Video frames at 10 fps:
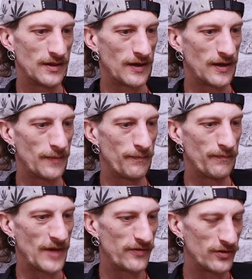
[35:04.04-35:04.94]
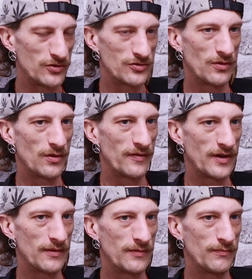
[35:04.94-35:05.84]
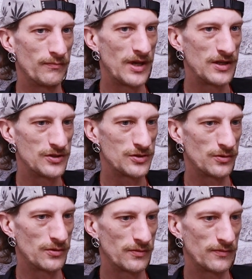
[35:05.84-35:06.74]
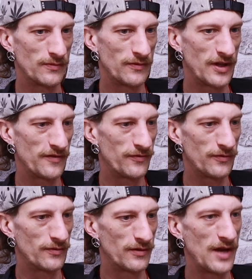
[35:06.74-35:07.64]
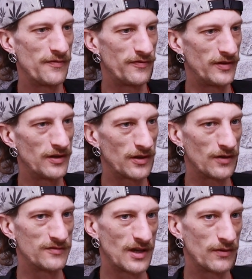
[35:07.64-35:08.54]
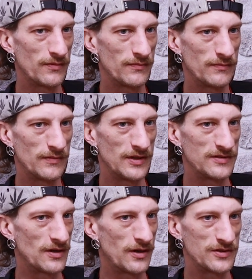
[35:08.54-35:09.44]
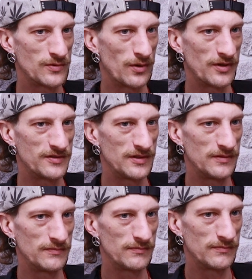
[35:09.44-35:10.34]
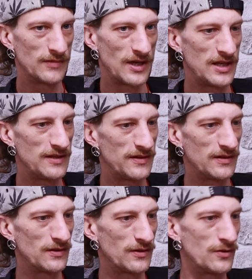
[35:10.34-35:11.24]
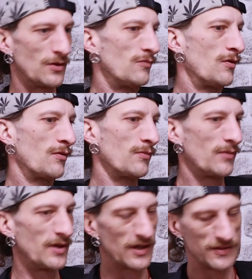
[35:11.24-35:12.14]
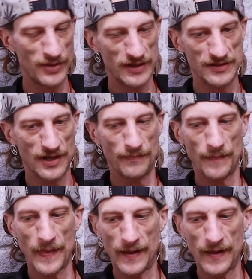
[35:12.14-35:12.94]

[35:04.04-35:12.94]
um, having control of that, making sure, therefore, everything that goes out is the highest quality. Anything that could go wrong, it gets picked up.